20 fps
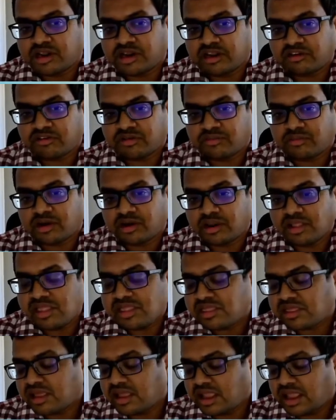and regression
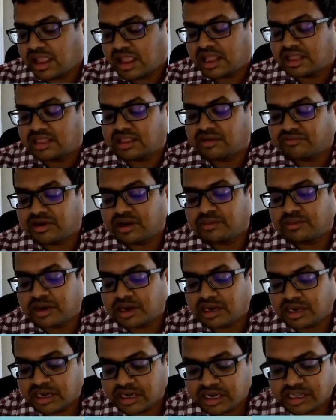models, and they're
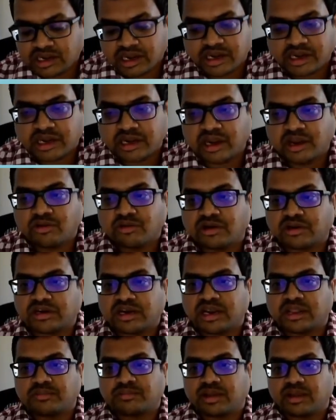fundamentally integrated into a
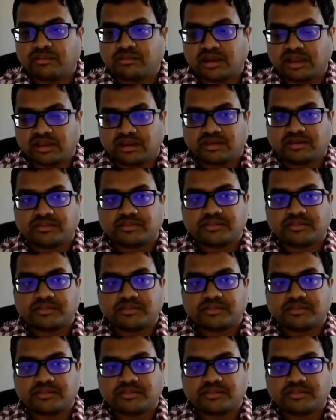training pipeline.